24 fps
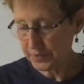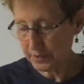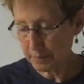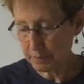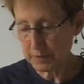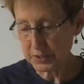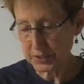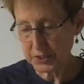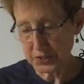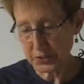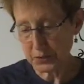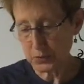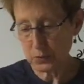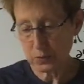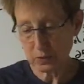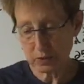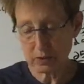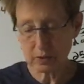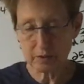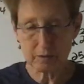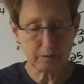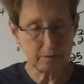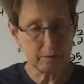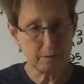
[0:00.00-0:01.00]
or number 2
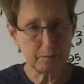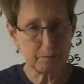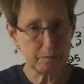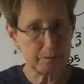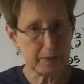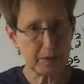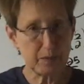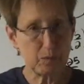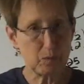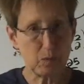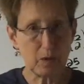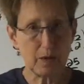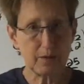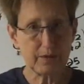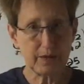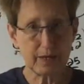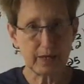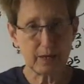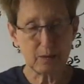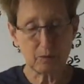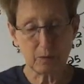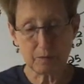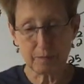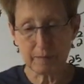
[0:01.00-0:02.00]
could be one that
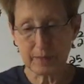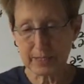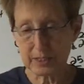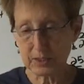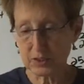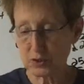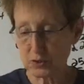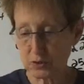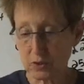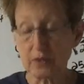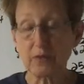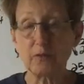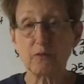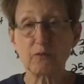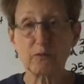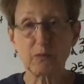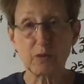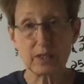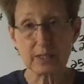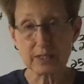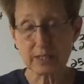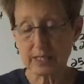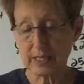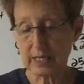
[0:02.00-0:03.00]
I would make sure on the
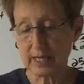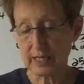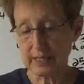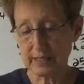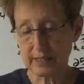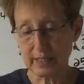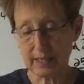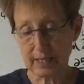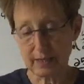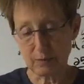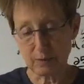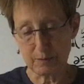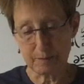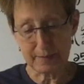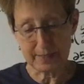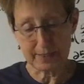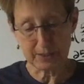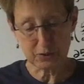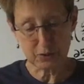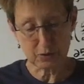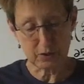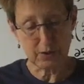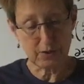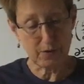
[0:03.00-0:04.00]
front side that I would make
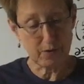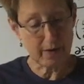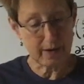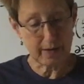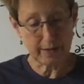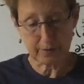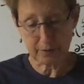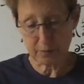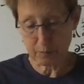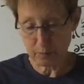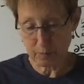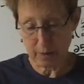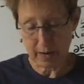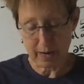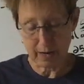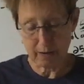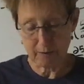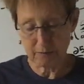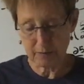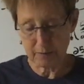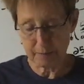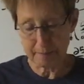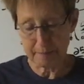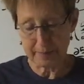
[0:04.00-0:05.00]
sure I know how to
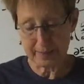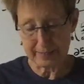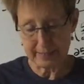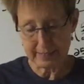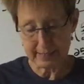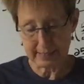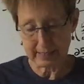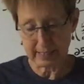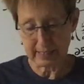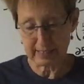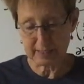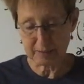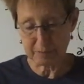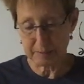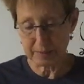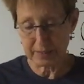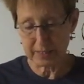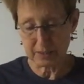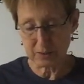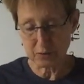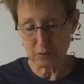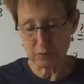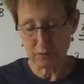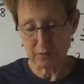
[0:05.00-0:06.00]
graph a basic
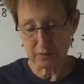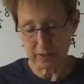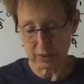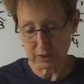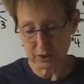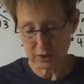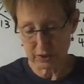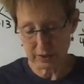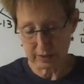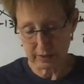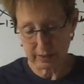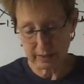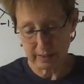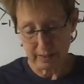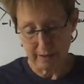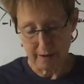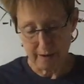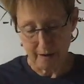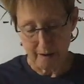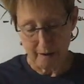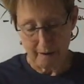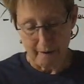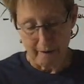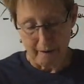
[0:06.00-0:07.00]
exponential function.
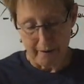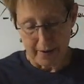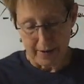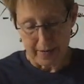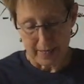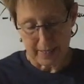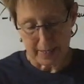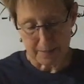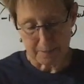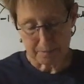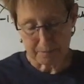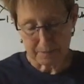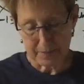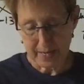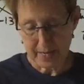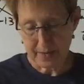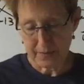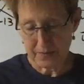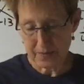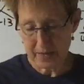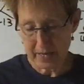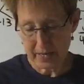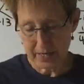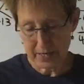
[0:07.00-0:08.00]

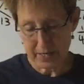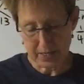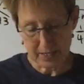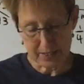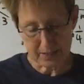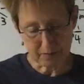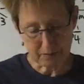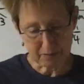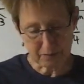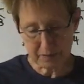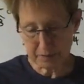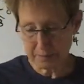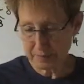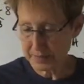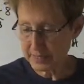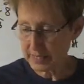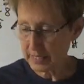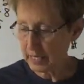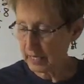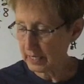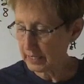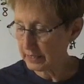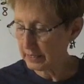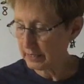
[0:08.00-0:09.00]
And then on the flip
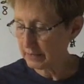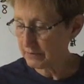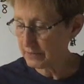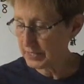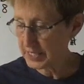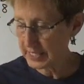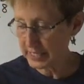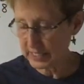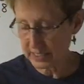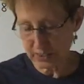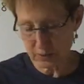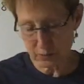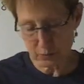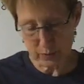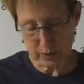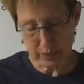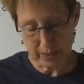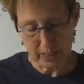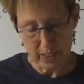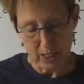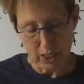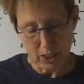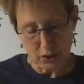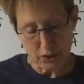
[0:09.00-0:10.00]
side of
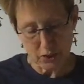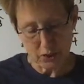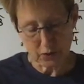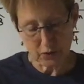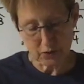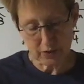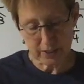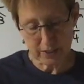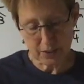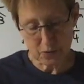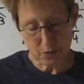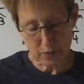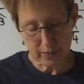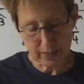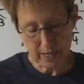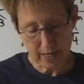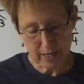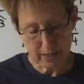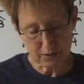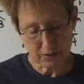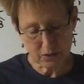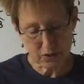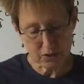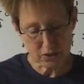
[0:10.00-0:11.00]
6.3, certainly knowing
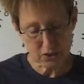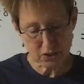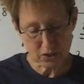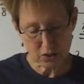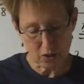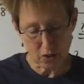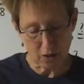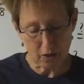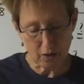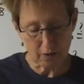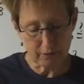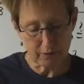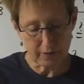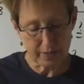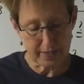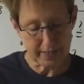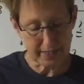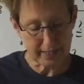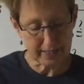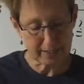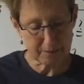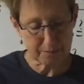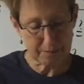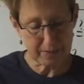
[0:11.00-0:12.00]
how to solve
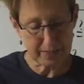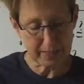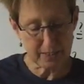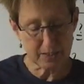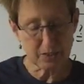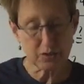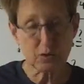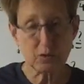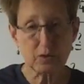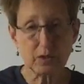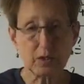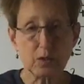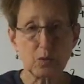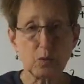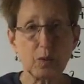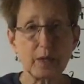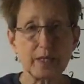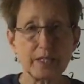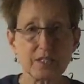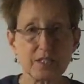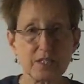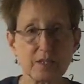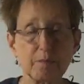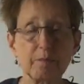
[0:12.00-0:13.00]
an exponential
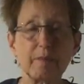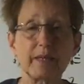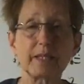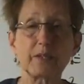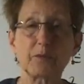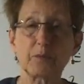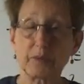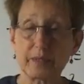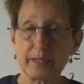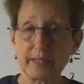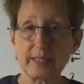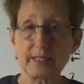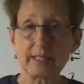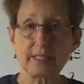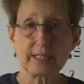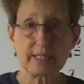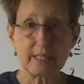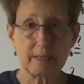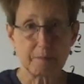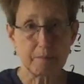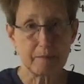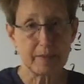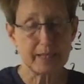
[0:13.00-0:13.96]
equation by creating same